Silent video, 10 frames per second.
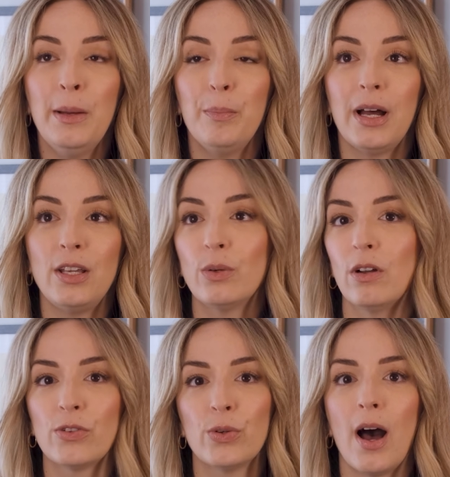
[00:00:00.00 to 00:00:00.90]
But you can
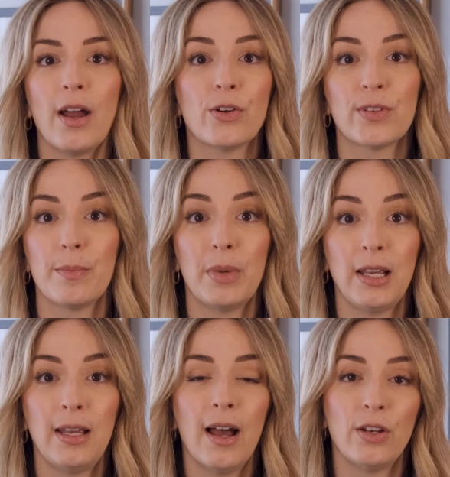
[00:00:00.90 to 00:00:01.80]
also hire
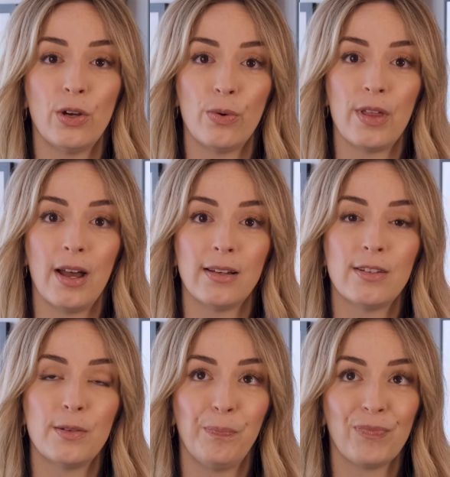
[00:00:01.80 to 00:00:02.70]
somebody. I know
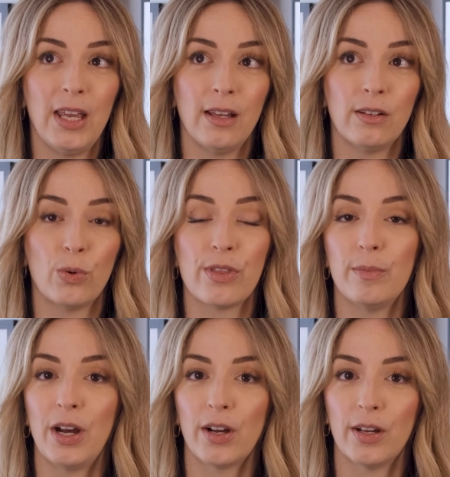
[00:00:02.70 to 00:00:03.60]
that in North
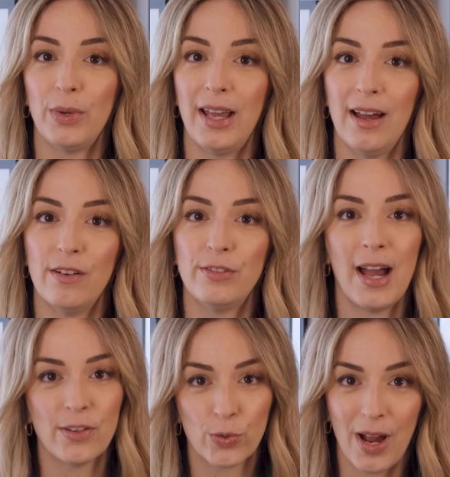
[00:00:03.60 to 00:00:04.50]
America, we have
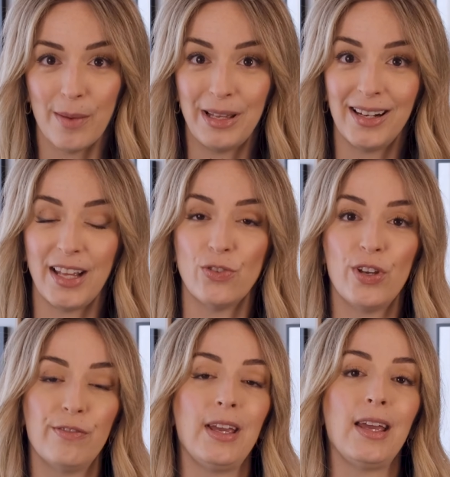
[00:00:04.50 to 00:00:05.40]
TaskRabbit and
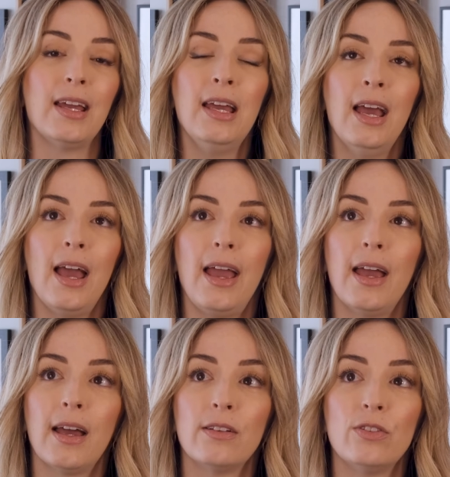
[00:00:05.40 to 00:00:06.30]
Jiffy,
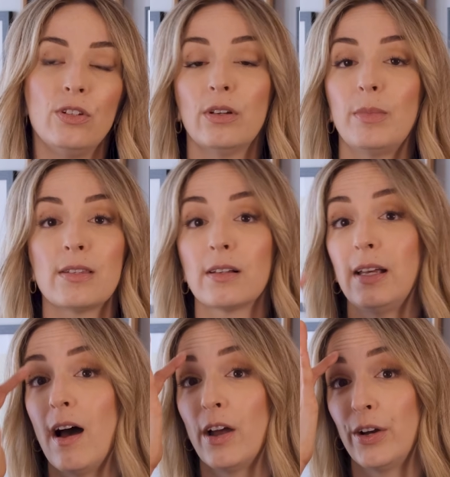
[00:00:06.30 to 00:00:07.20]
and you can basically
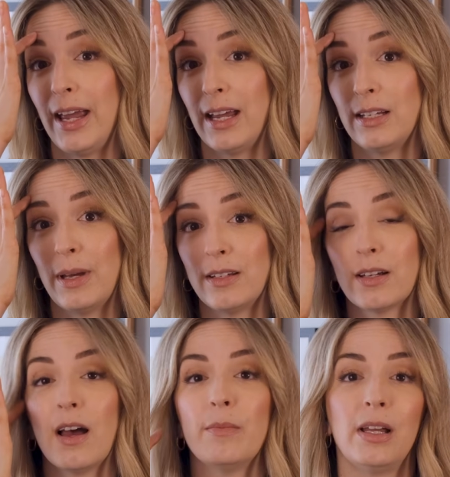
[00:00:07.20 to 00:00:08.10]
hire a handyman to
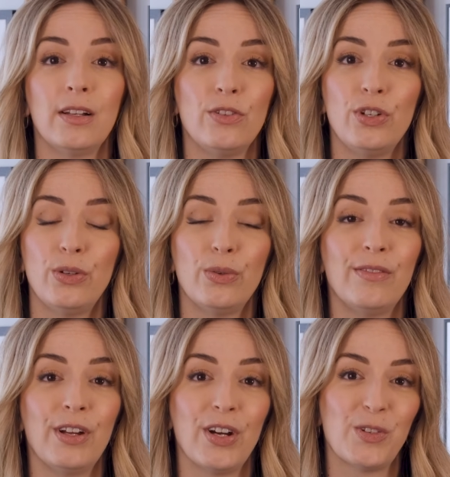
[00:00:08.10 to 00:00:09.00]
come in and do a
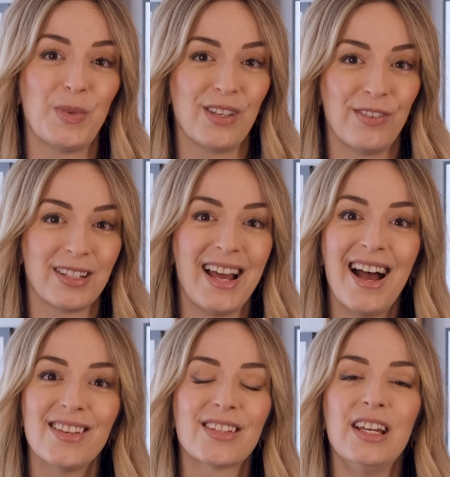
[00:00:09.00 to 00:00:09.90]
very specific
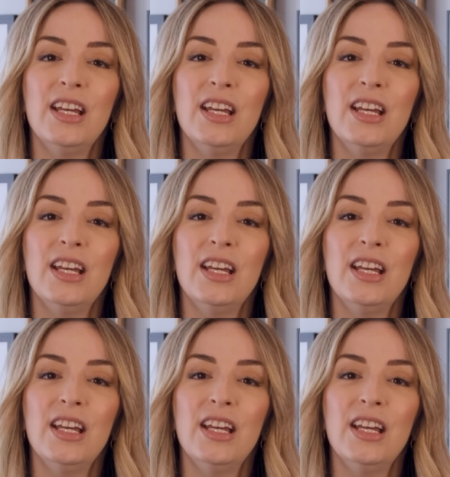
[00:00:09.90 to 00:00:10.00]
task.